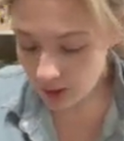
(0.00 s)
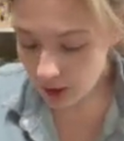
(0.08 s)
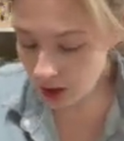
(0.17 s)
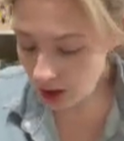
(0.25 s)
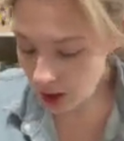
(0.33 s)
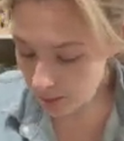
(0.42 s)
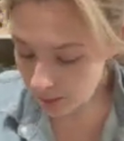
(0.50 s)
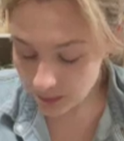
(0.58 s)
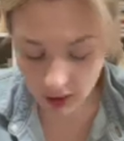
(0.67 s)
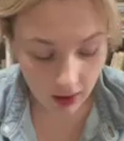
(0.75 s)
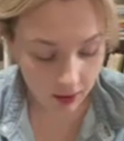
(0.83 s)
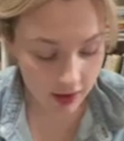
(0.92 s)
So
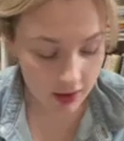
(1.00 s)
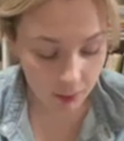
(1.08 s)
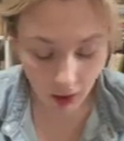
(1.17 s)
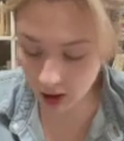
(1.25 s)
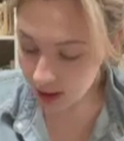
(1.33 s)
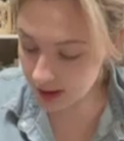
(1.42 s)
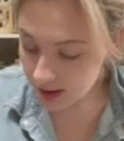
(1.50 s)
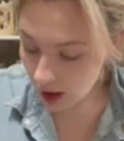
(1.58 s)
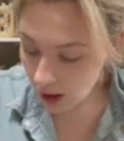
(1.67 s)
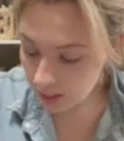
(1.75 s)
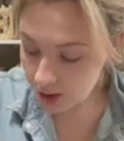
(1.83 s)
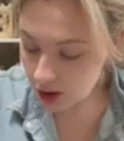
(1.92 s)
this part is
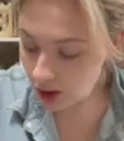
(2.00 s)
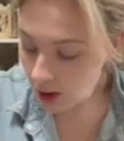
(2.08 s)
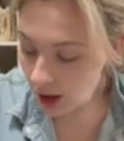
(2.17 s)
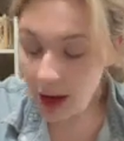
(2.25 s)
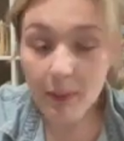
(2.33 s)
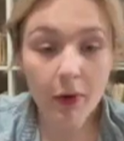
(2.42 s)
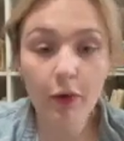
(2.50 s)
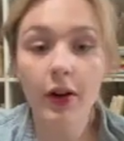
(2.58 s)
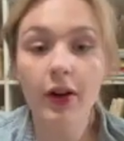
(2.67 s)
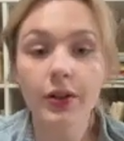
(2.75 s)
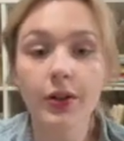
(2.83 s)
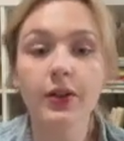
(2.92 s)
optional. I prefer
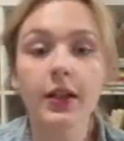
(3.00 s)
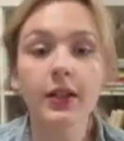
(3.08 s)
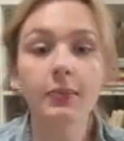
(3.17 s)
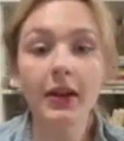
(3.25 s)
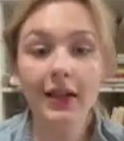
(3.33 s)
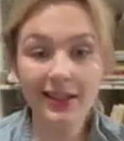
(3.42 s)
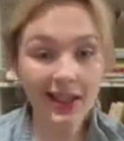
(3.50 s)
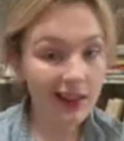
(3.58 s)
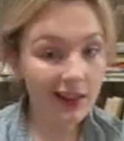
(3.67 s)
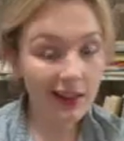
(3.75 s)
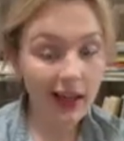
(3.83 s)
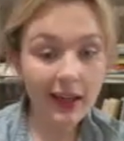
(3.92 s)
to do this because I
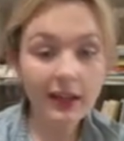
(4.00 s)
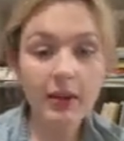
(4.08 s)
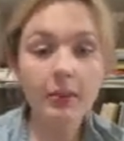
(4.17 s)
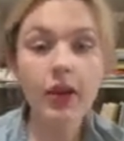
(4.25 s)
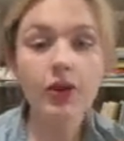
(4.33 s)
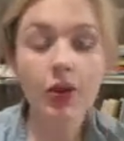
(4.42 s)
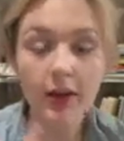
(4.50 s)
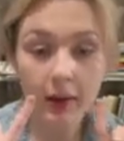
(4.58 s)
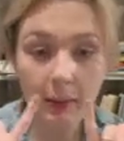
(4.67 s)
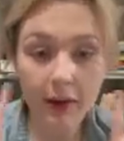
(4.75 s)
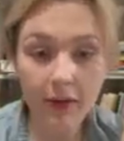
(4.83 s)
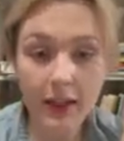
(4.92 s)
like to make sure that
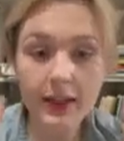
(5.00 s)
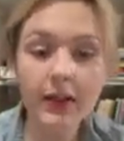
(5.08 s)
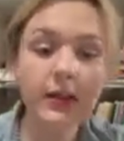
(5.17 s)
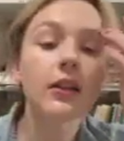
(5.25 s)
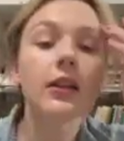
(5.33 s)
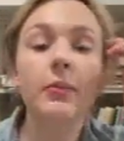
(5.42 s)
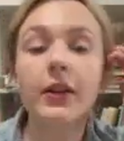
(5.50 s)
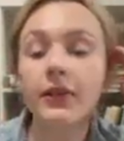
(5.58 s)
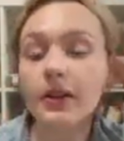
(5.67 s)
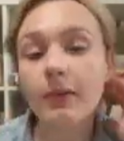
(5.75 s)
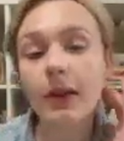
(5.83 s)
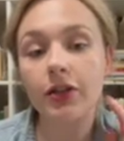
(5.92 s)
my face has a little bit of
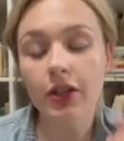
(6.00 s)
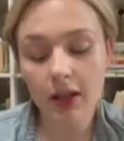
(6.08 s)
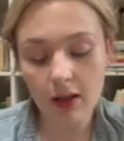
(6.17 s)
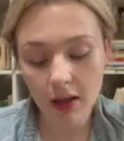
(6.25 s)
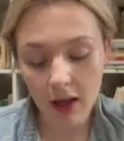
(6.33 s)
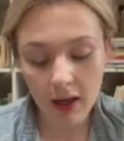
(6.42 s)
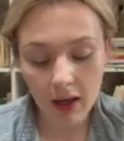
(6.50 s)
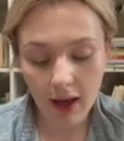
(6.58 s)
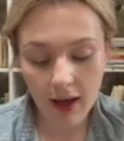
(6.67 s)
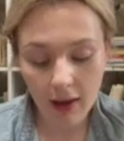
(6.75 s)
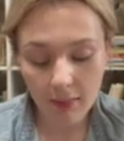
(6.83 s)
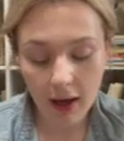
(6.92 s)
dimension.
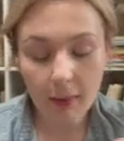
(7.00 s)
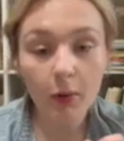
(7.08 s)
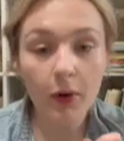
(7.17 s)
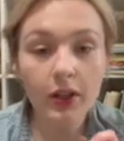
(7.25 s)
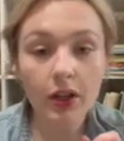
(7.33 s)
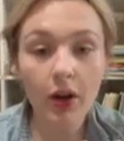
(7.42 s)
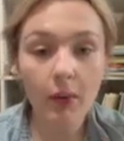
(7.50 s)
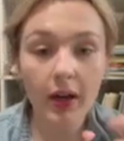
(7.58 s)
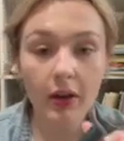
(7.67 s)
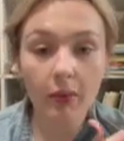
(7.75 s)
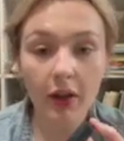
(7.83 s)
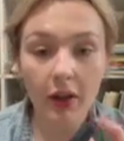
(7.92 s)
I'm going to go
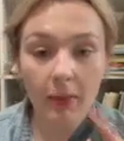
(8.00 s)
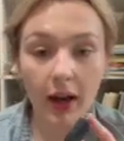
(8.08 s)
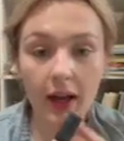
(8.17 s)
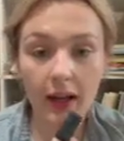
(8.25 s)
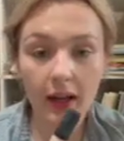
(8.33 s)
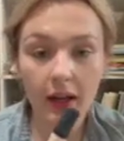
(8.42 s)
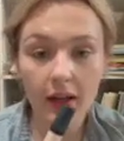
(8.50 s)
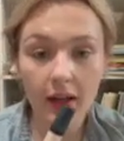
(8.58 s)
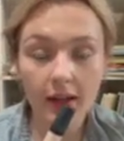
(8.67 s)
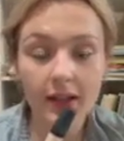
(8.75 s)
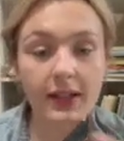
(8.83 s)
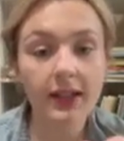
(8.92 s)
in with my
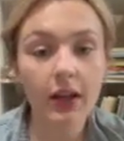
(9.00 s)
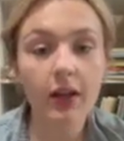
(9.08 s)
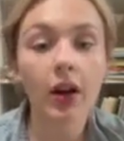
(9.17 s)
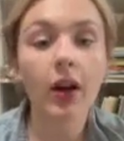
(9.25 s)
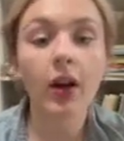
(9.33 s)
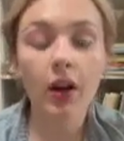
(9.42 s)
concealer.